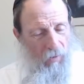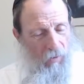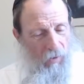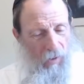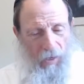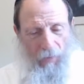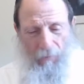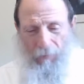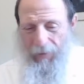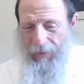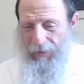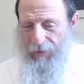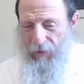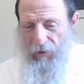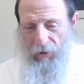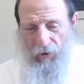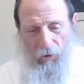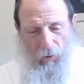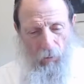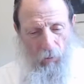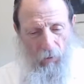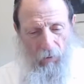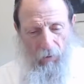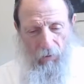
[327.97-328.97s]
I'm not going to
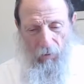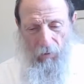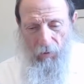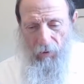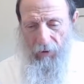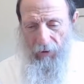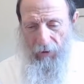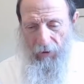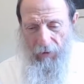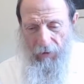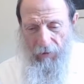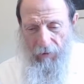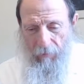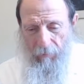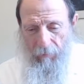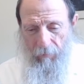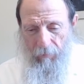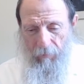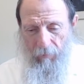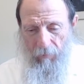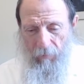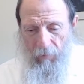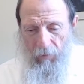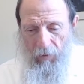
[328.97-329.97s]
do it, or Tanya.
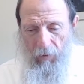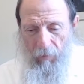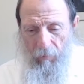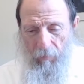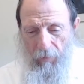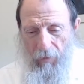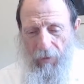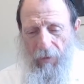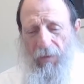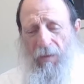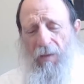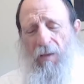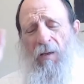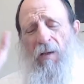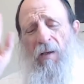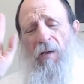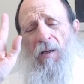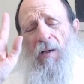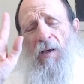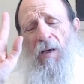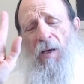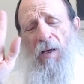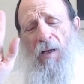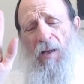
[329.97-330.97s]
But
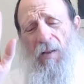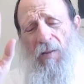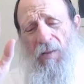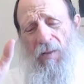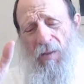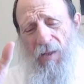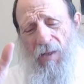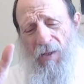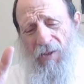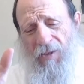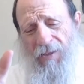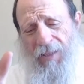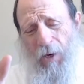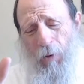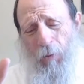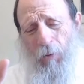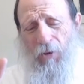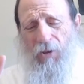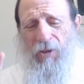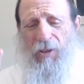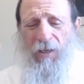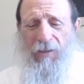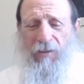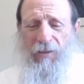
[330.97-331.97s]
now
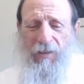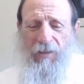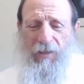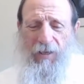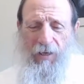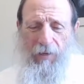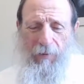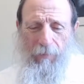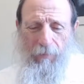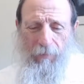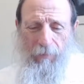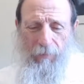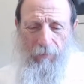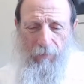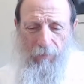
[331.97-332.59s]
is not the time.